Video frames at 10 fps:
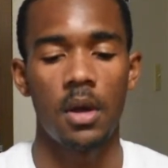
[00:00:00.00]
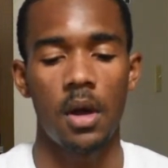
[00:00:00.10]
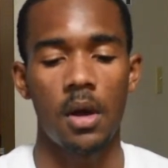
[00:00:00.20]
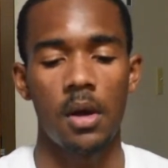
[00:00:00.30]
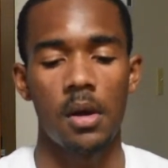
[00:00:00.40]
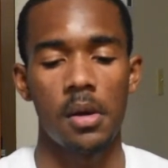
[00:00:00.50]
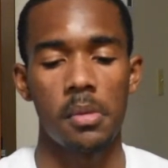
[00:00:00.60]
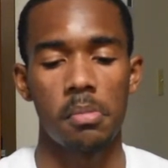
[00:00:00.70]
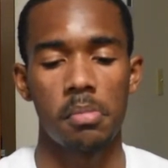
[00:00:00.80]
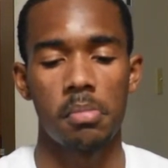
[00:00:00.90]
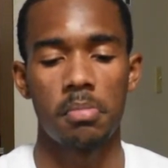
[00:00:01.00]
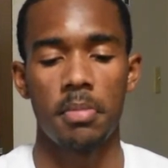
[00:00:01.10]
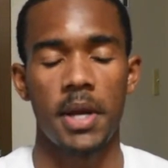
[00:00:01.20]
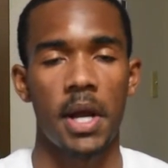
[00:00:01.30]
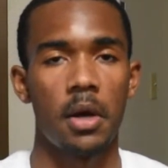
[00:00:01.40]

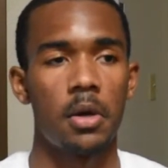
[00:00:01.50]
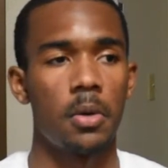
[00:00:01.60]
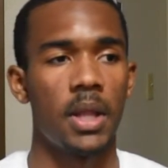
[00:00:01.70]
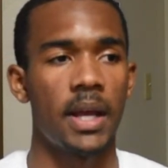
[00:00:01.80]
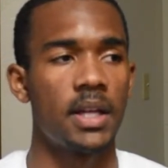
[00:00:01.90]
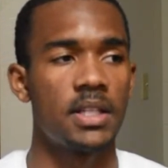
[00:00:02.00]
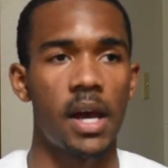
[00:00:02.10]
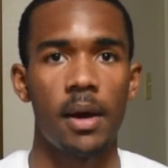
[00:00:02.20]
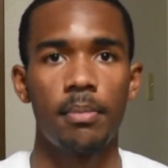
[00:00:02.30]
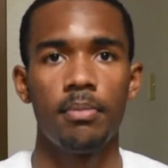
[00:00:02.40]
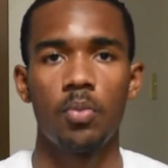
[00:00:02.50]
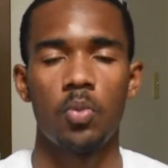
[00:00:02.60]
and I go to like a top